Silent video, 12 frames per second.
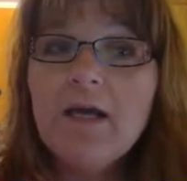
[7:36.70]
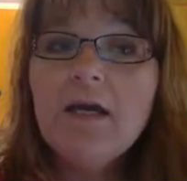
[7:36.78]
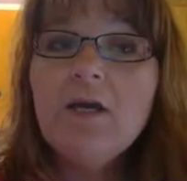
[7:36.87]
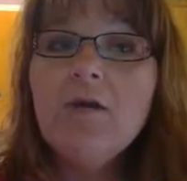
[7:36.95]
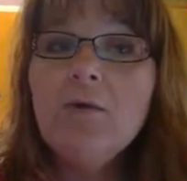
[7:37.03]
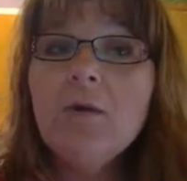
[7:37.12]

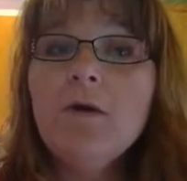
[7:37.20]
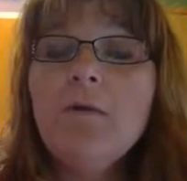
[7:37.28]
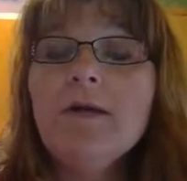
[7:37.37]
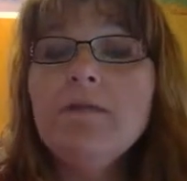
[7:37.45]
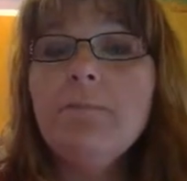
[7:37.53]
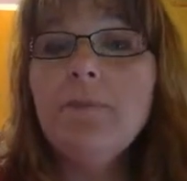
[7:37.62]
You are
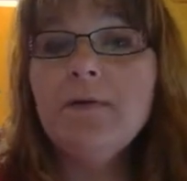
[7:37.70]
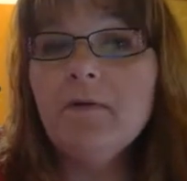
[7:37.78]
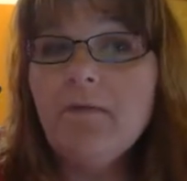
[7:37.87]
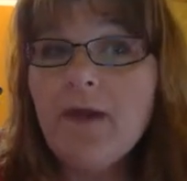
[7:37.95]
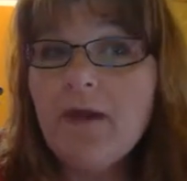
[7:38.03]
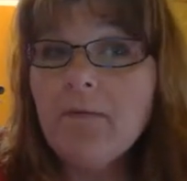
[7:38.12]
going to
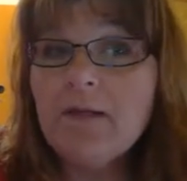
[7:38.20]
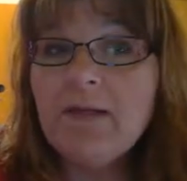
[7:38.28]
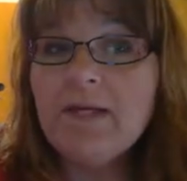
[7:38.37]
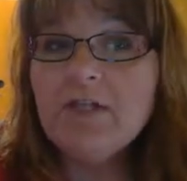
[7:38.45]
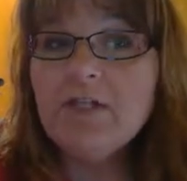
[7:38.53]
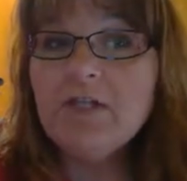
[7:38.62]
build that
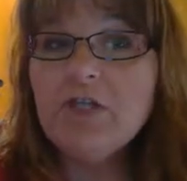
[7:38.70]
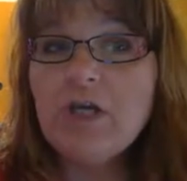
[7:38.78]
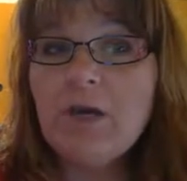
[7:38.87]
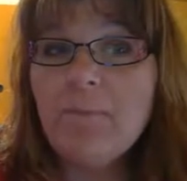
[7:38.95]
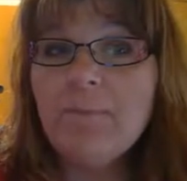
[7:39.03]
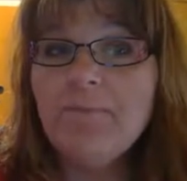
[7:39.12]

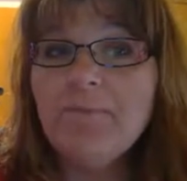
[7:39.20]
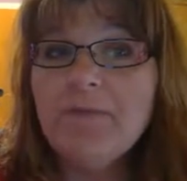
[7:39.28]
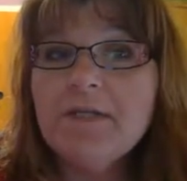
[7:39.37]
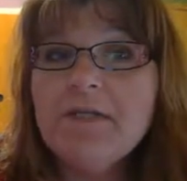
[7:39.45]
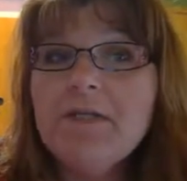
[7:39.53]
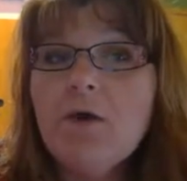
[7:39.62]
relationship.
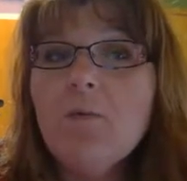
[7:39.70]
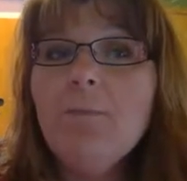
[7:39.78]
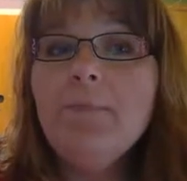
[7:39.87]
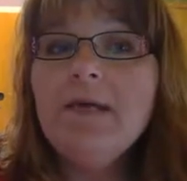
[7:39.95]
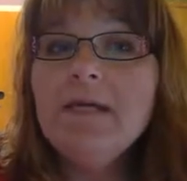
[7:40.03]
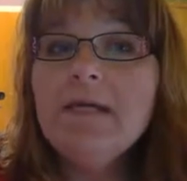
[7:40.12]
So
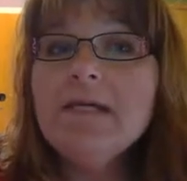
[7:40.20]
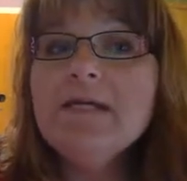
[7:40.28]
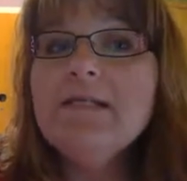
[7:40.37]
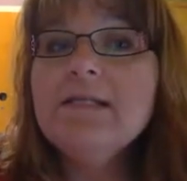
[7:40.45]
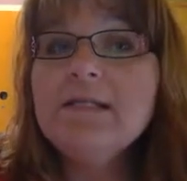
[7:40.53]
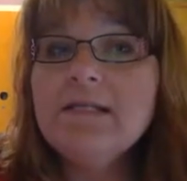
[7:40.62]
be
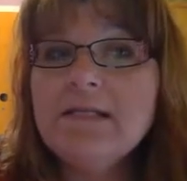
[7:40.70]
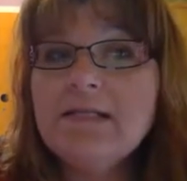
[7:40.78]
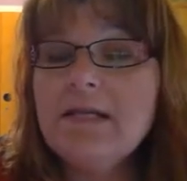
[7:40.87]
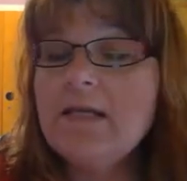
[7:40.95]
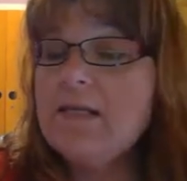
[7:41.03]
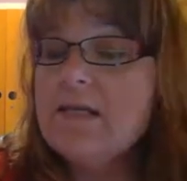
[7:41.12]

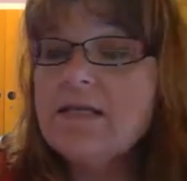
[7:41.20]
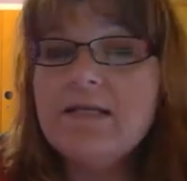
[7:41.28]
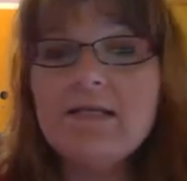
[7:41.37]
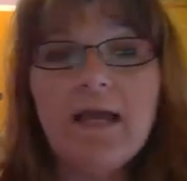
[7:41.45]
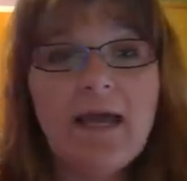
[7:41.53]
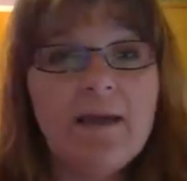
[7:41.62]
consistent. The
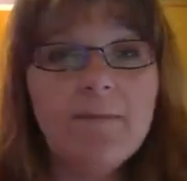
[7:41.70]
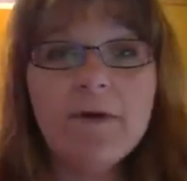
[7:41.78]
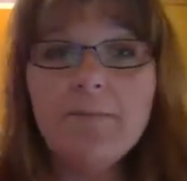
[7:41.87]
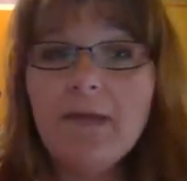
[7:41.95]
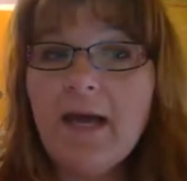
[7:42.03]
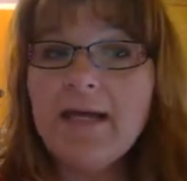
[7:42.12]
same
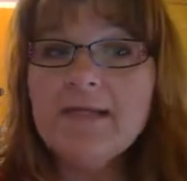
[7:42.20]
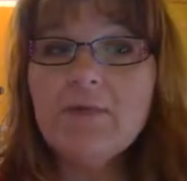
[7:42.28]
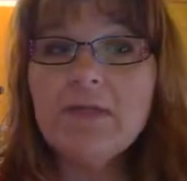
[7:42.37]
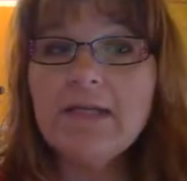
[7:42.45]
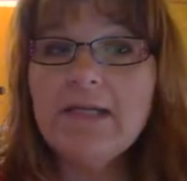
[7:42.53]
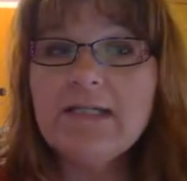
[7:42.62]
applies
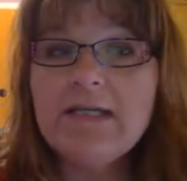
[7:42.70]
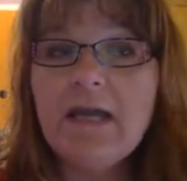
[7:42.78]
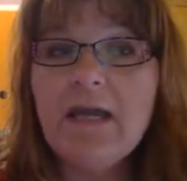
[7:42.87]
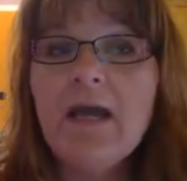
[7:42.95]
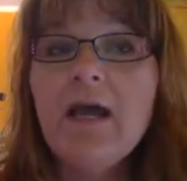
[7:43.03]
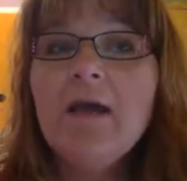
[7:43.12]
with
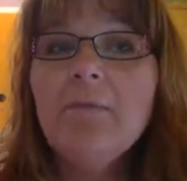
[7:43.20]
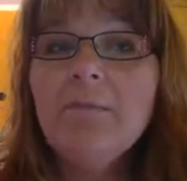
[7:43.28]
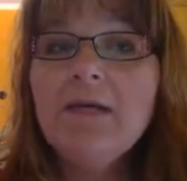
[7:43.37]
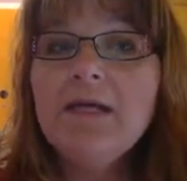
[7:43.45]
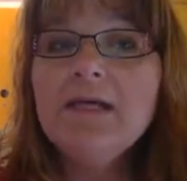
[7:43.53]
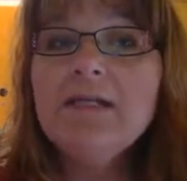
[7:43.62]
LinkedIn.
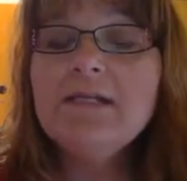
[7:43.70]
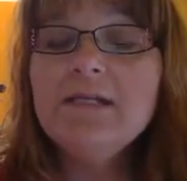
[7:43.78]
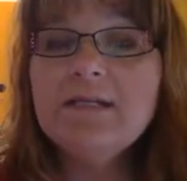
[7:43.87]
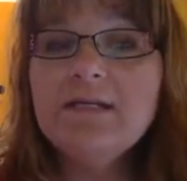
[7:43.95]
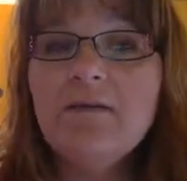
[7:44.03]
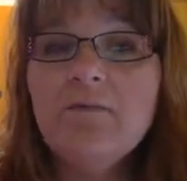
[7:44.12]
Be
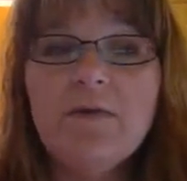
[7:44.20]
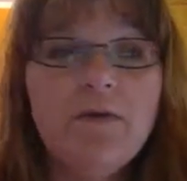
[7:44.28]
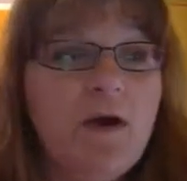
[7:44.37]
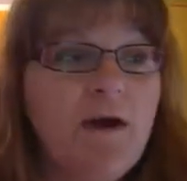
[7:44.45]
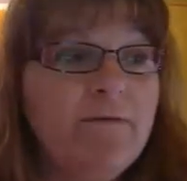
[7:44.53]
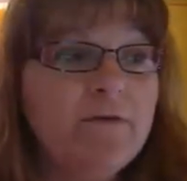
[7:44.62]
consistent with
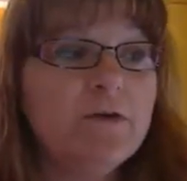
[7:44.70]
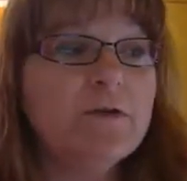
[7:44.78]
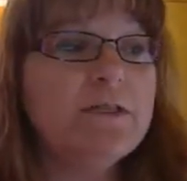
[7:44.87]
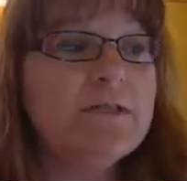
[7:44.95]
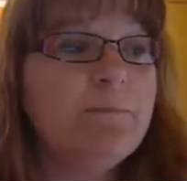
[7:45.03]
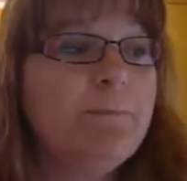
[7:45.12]
your
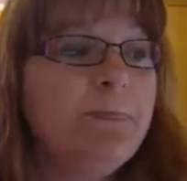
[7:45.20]
efforts.